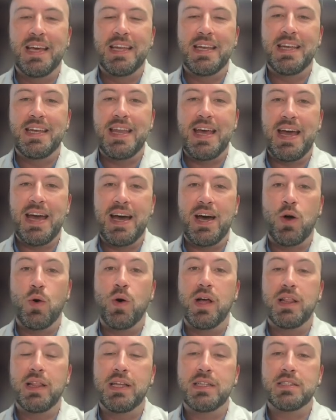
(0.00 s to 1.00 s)

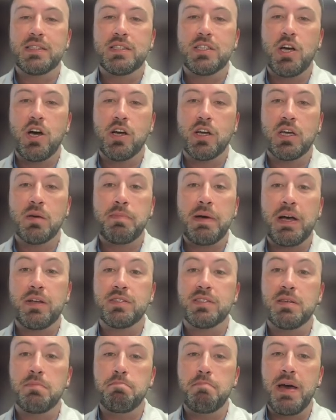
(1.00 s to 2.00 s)
Now, let's talk about
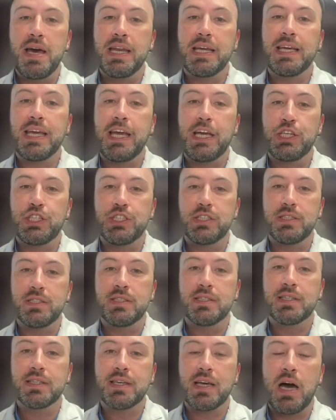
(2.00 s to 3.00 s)
some
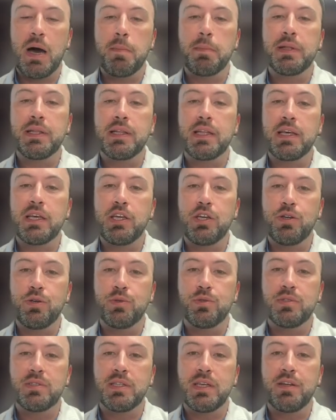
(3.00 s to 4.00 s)
medications commonly
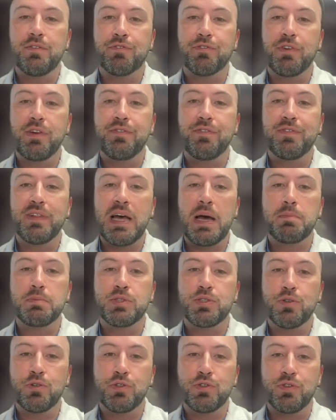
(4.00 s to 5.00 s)
used in free flap
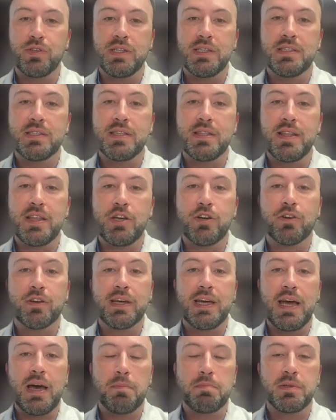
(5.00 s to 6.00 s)
surgeries that are
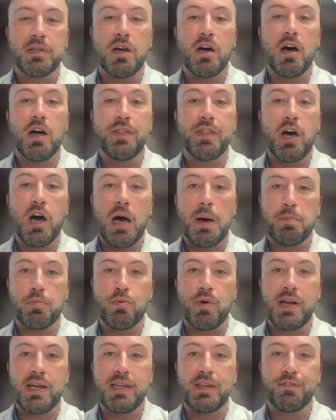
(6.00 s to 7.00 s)
kept on the
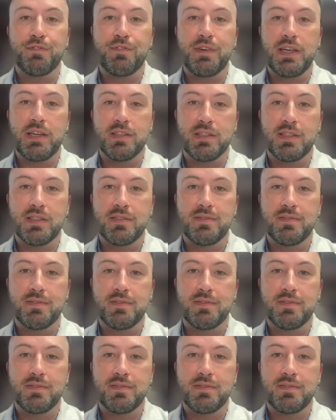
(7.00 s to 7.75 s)
operating field.